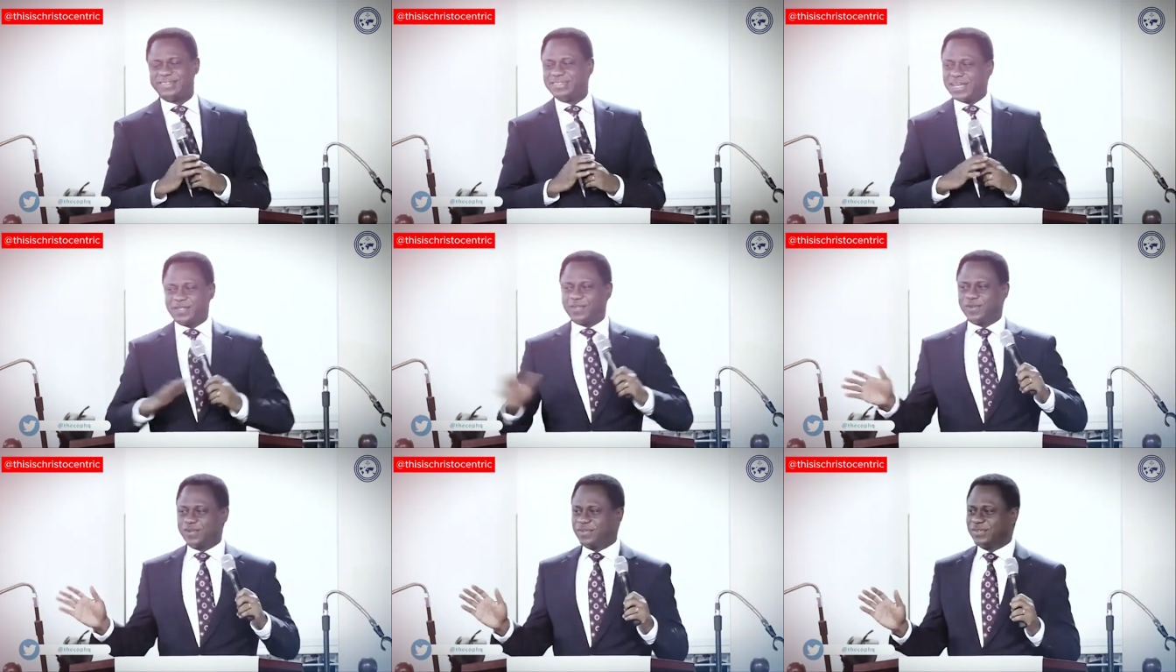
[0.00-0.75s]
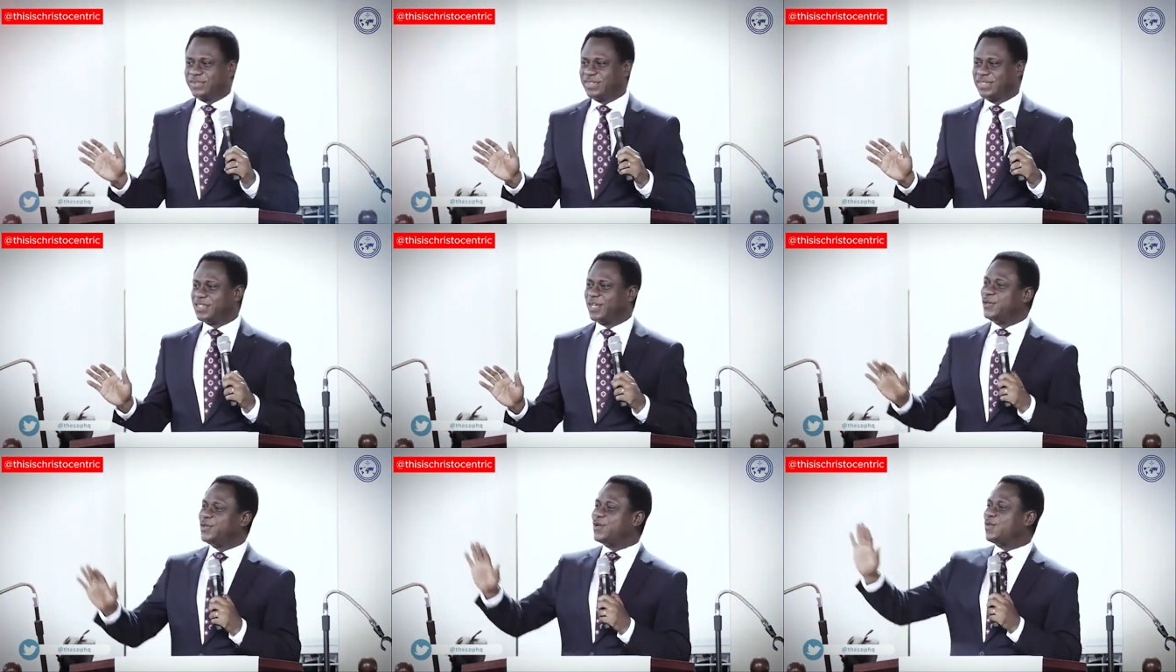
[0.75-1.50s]
That's all. So
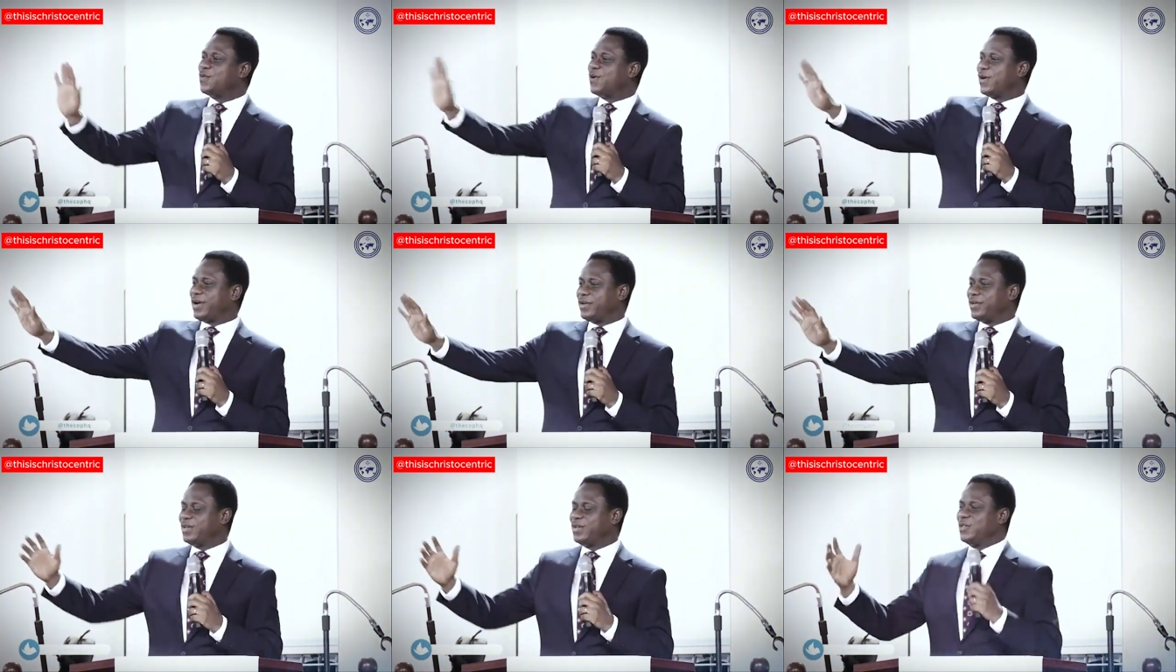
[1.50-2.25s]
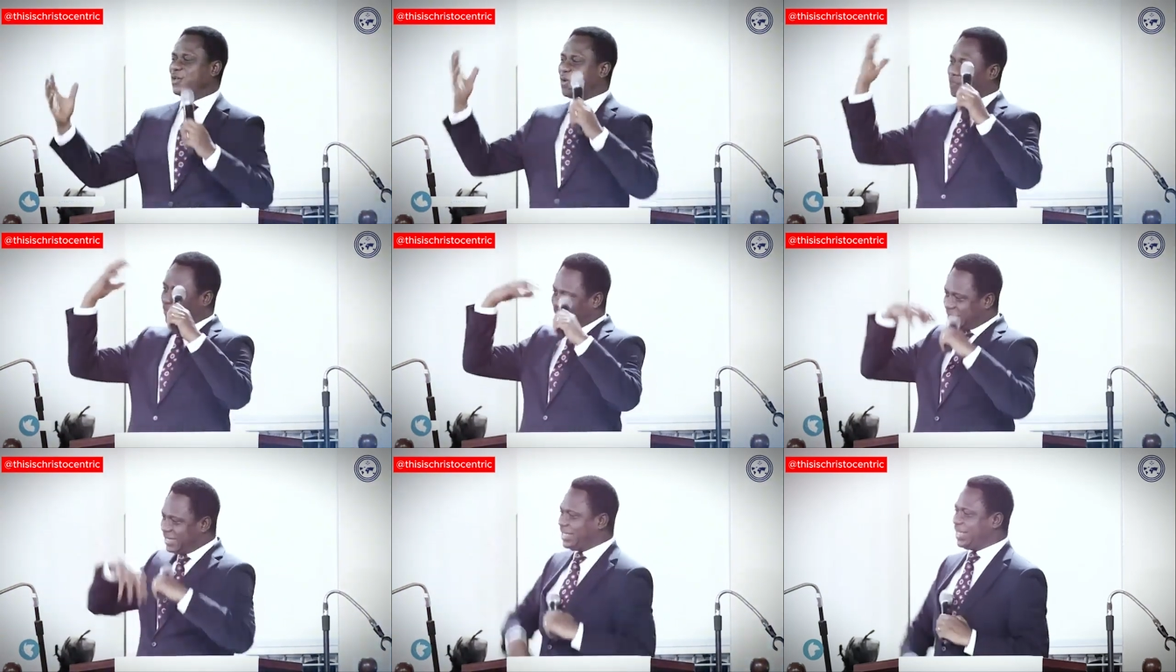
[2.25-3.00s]
you don't worry. Your
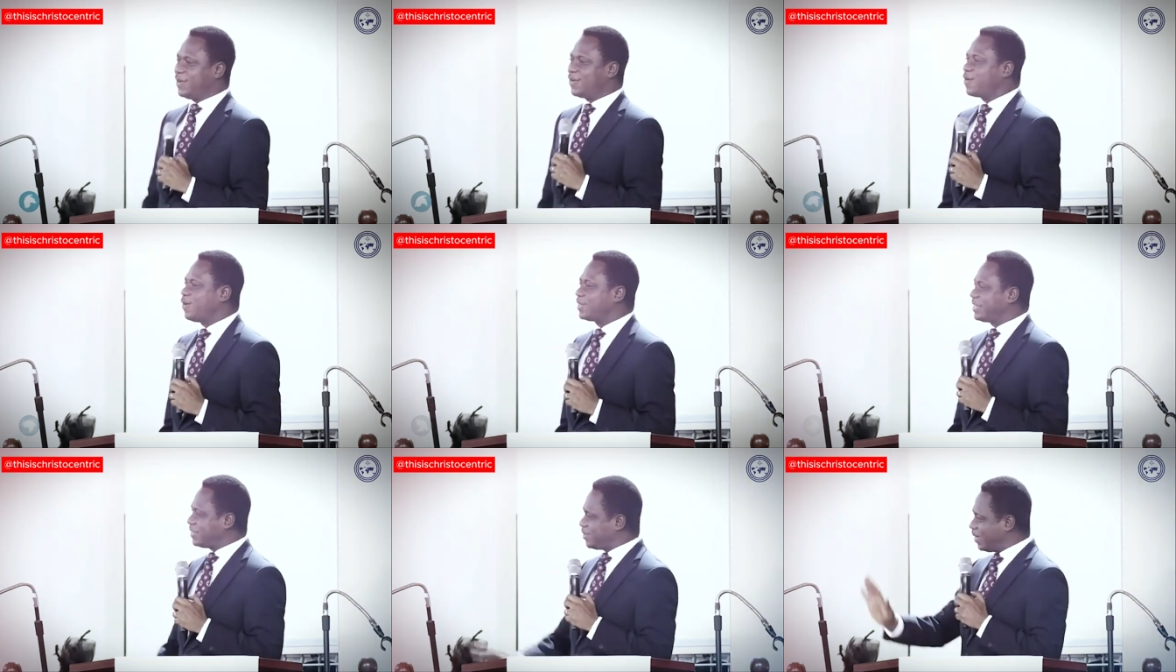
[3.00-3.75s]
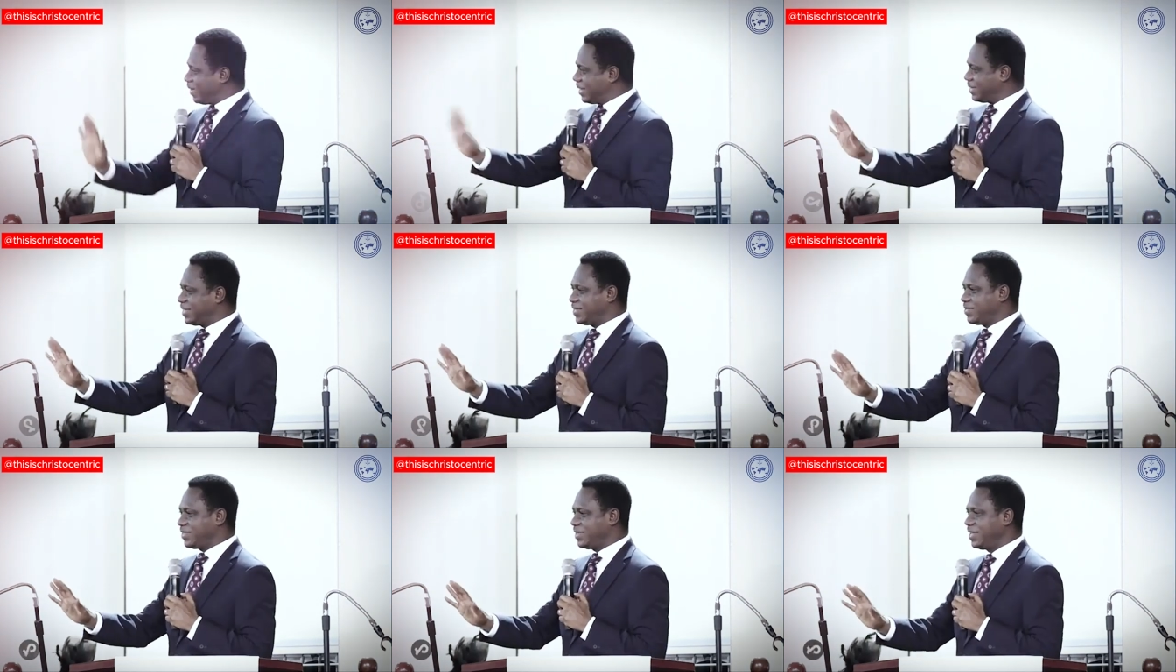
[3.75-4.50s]
body in court is not
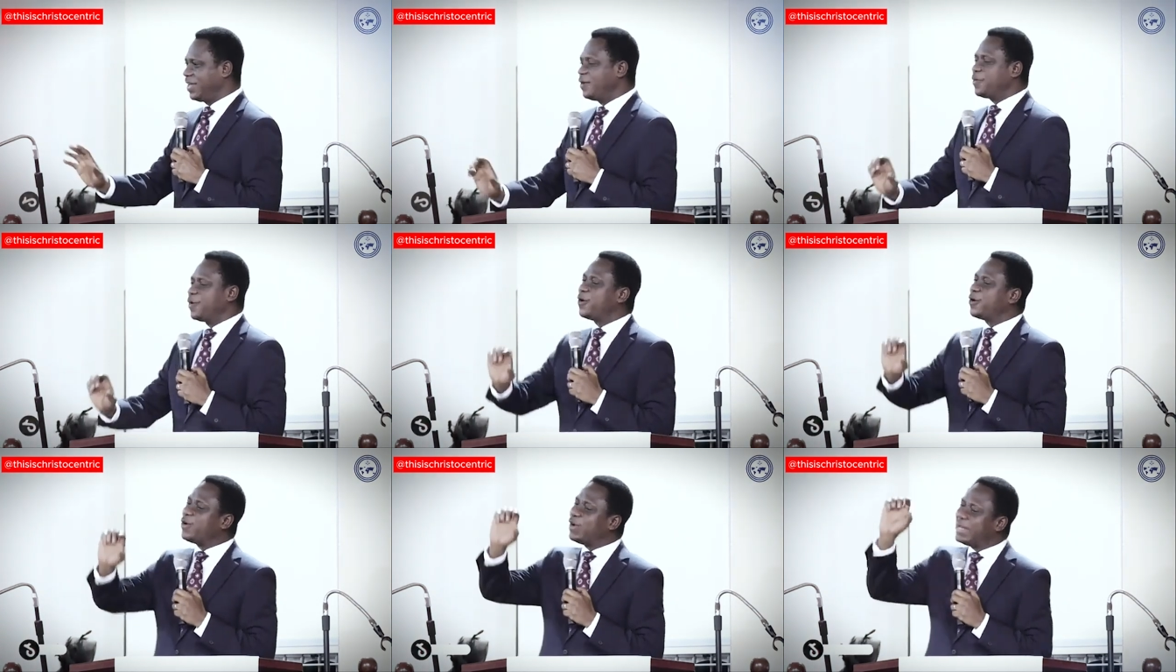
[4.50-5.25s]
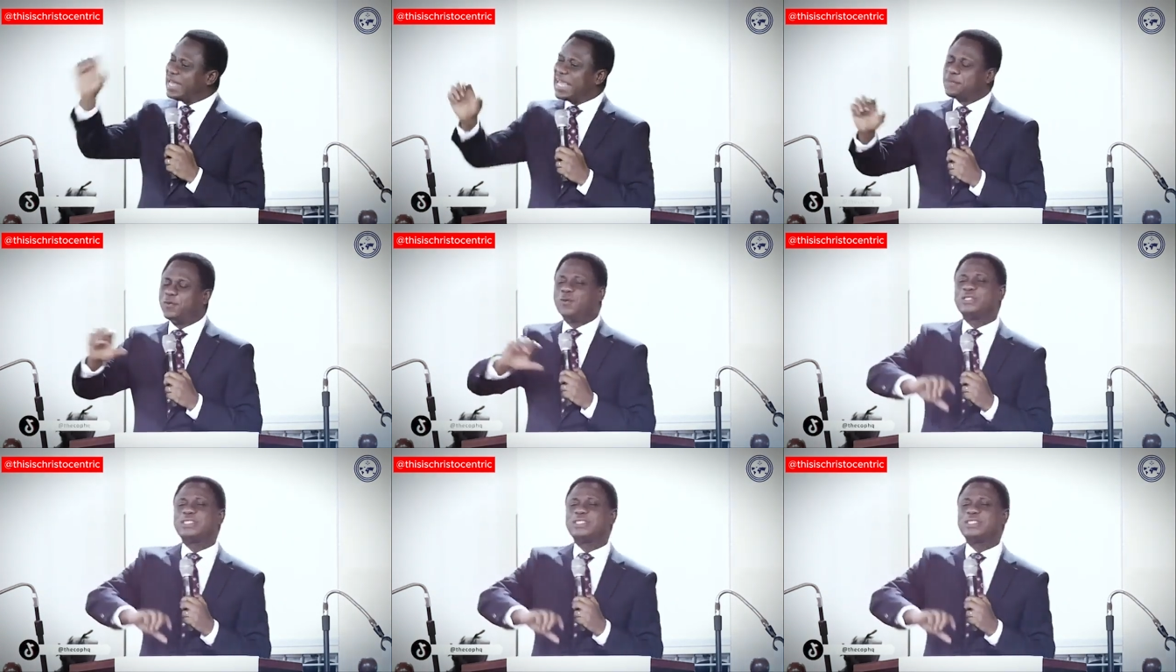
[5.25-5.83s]
necessary because your name will